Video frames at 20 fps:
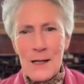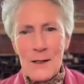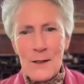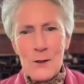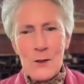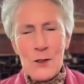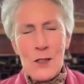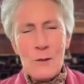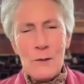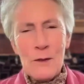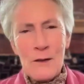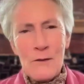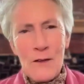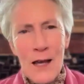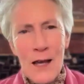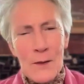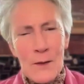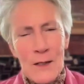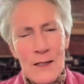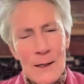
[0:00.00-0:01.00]
used to be
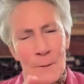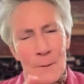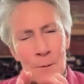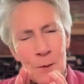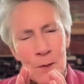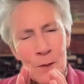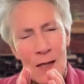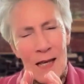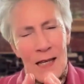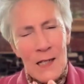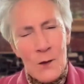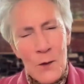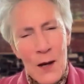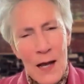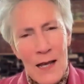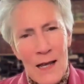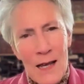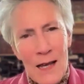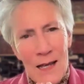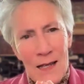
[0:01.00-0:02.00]
famous.
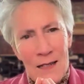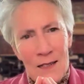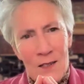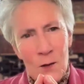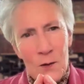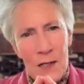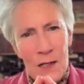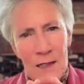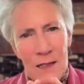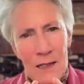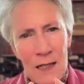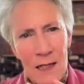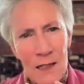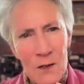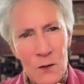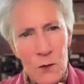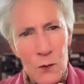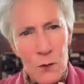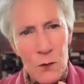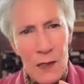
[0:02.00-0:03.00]
Anyway, so it's